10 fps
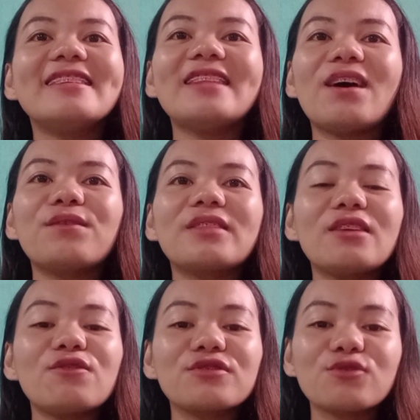Now, thank
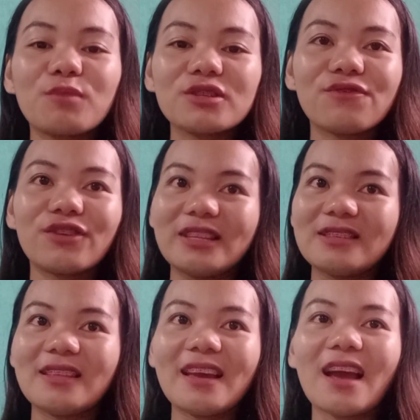you so much for
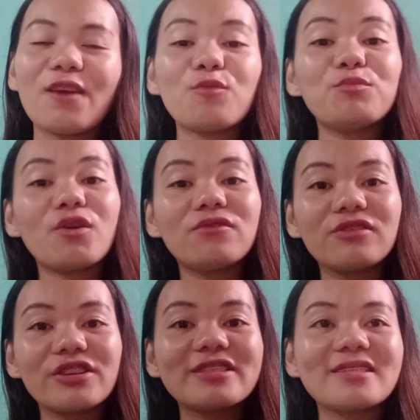listening. I hope you have
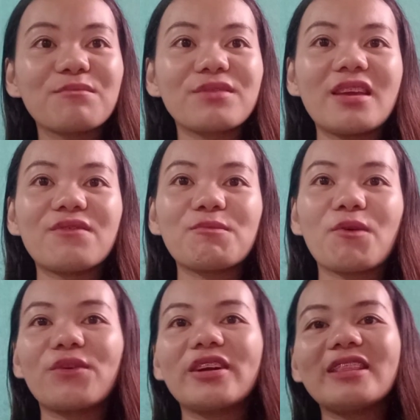learned something from
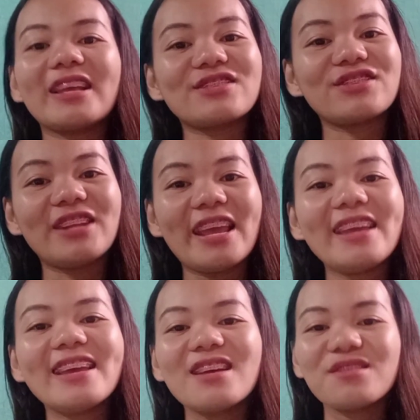our lesson today.
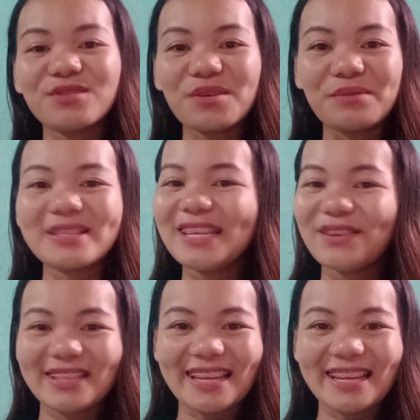So see you in the